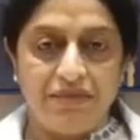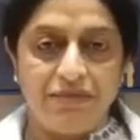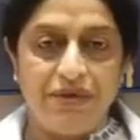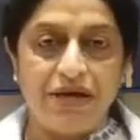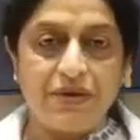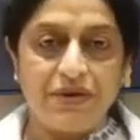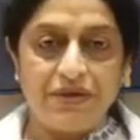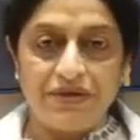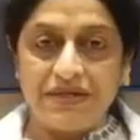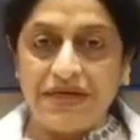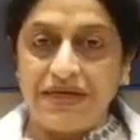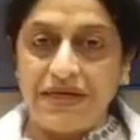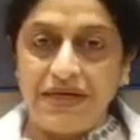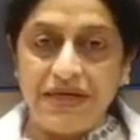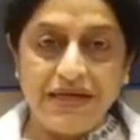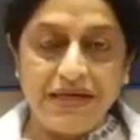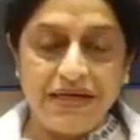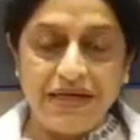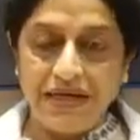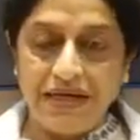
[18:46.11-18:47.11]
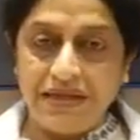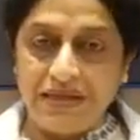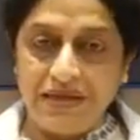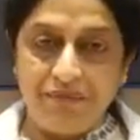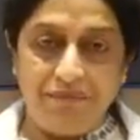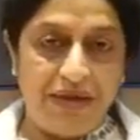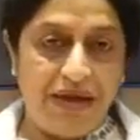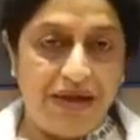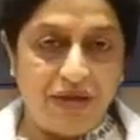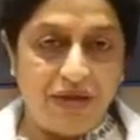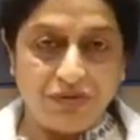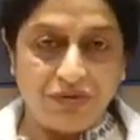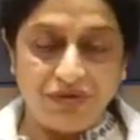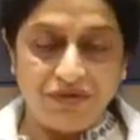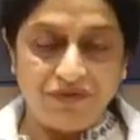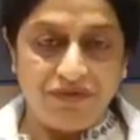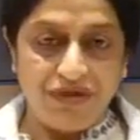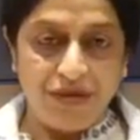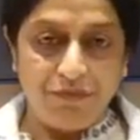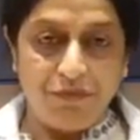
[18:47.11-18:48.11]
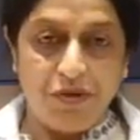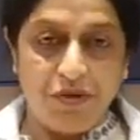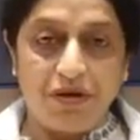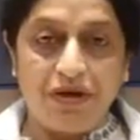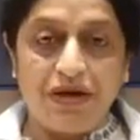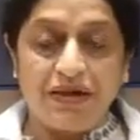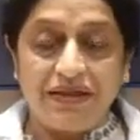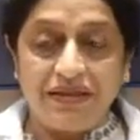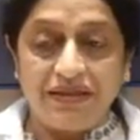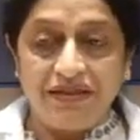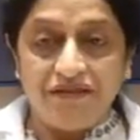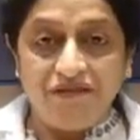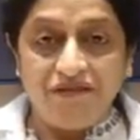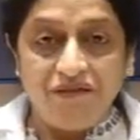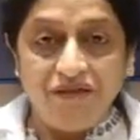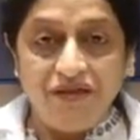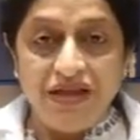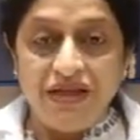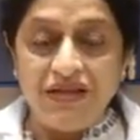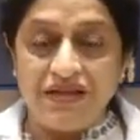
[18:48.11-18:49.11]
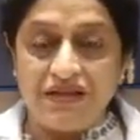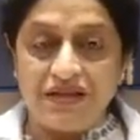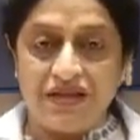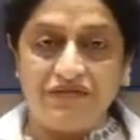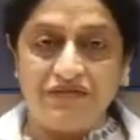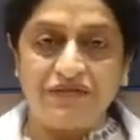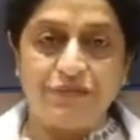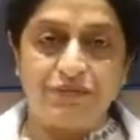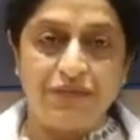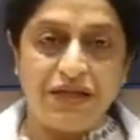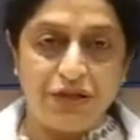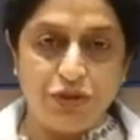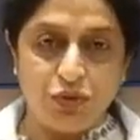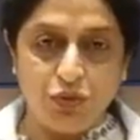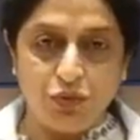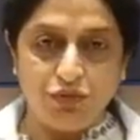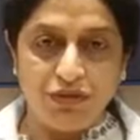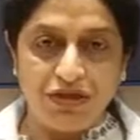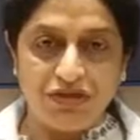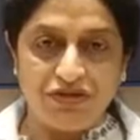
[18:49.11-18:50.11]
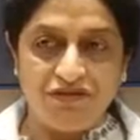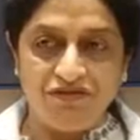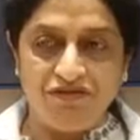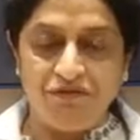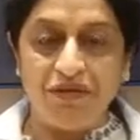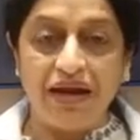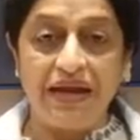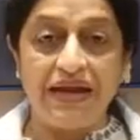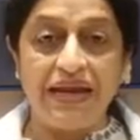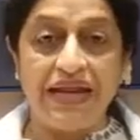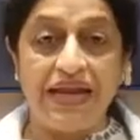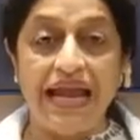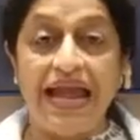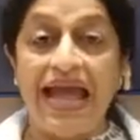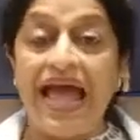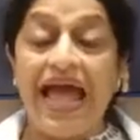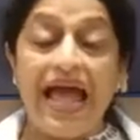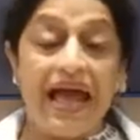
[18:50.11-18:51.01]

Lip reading: because in India they pay out of their pocket and they feel that I've spent so much of money,